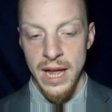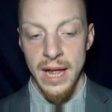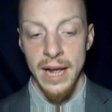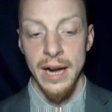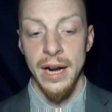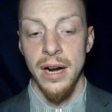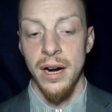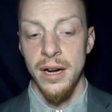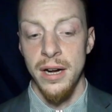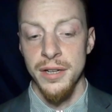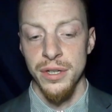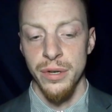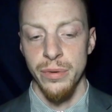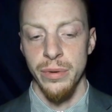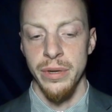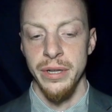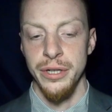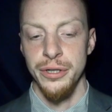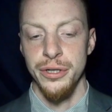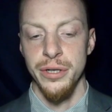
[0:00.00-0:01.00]
and
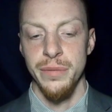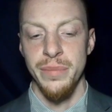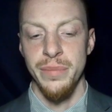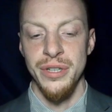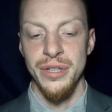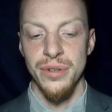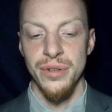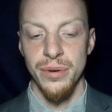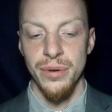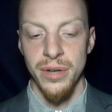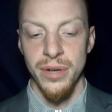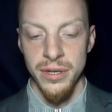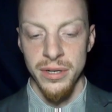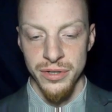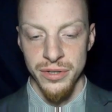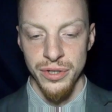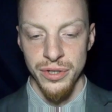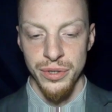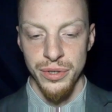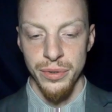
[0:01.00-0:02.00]
consequently should be so
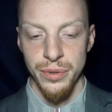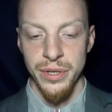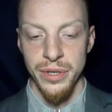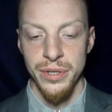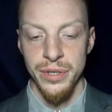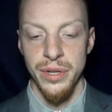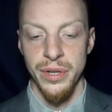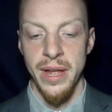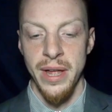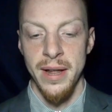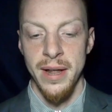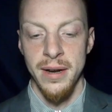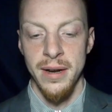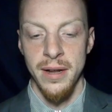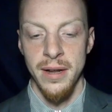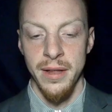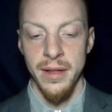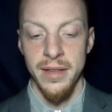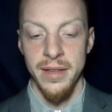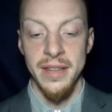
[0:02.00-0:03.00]
constituted
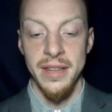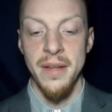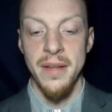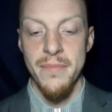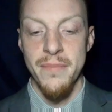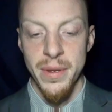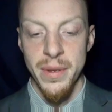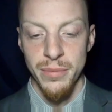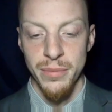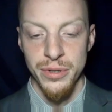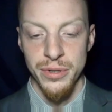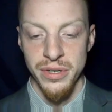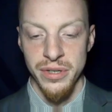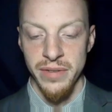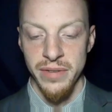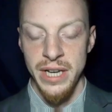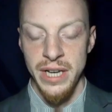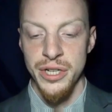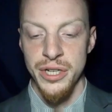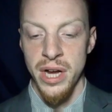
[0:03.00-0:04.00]
that the members of
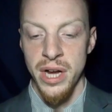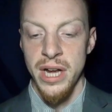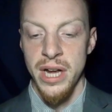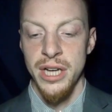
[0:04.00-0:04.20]
each